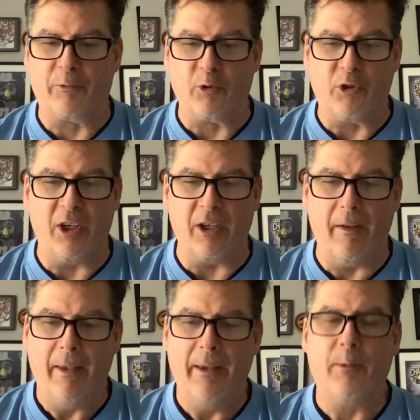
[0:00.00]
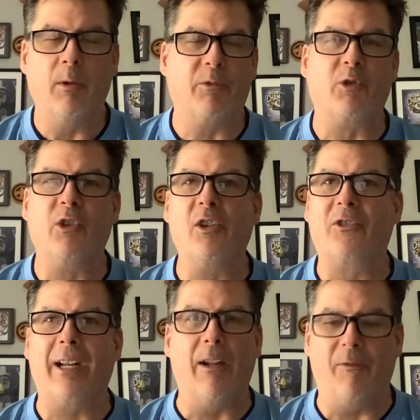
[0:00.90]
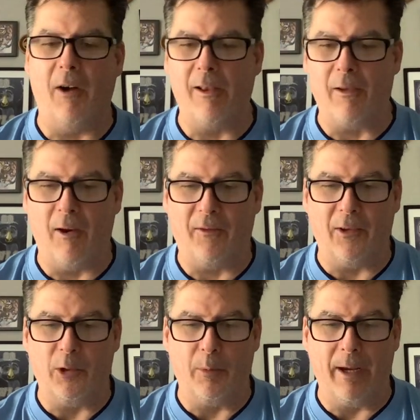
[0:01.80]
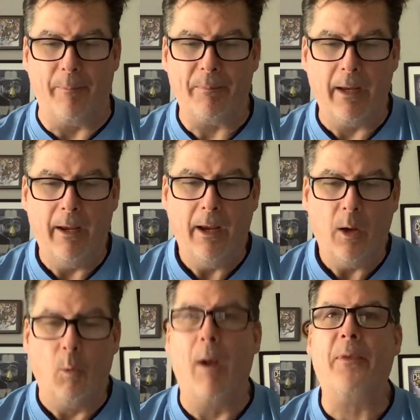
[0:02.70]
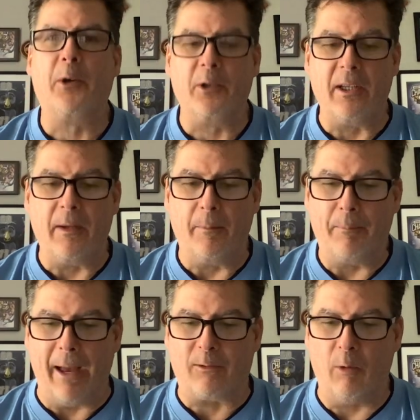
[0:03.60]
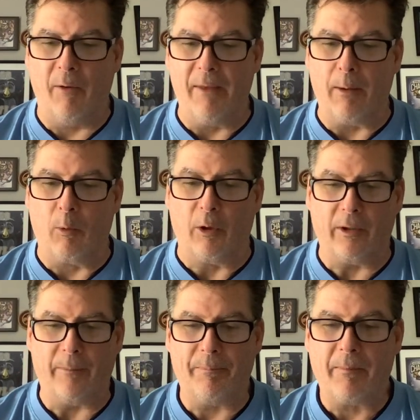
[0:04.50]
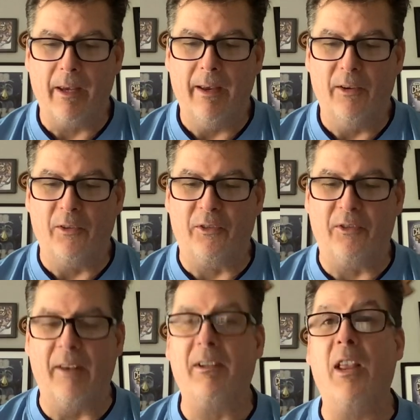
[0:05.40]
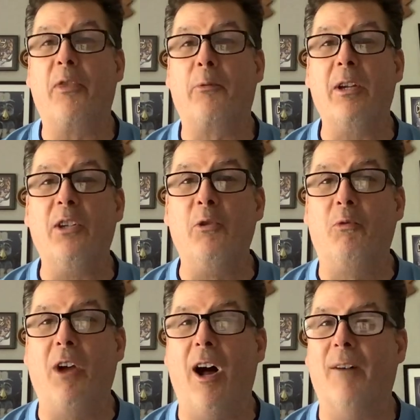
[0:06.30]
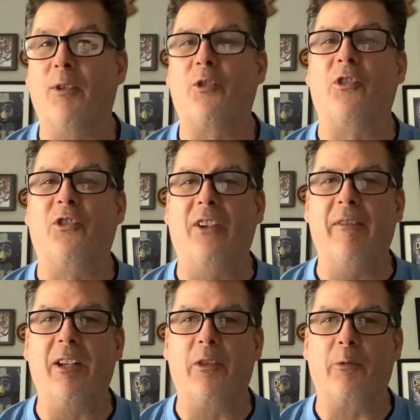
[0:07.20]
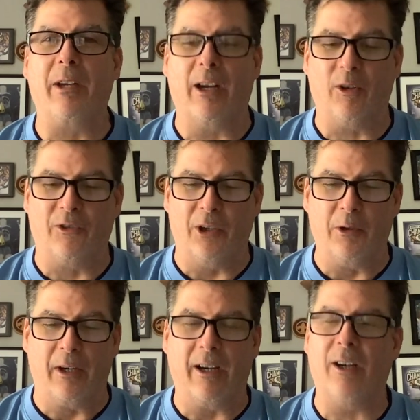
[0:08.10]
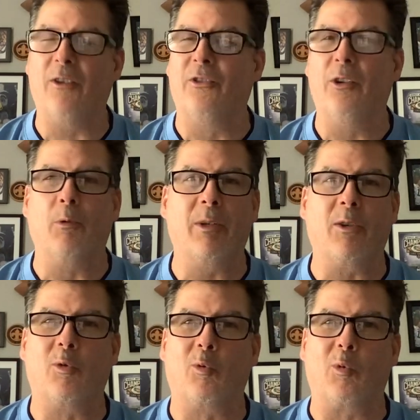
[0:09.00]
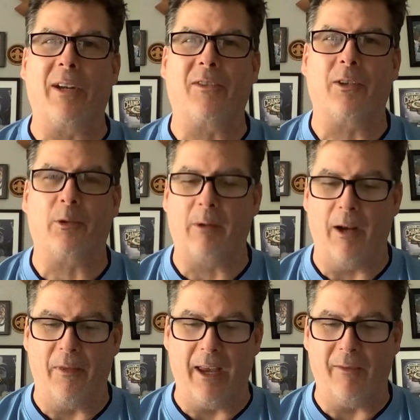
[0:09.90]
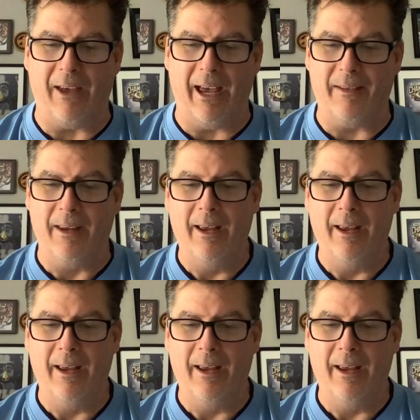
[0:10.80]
Virginia. West Virginia's kind of fallen off a little bit. 1:30 Pac-12 Network, 7-3 Utah versus 7-3 Arizona. Arizona, what a great turnaround they have had.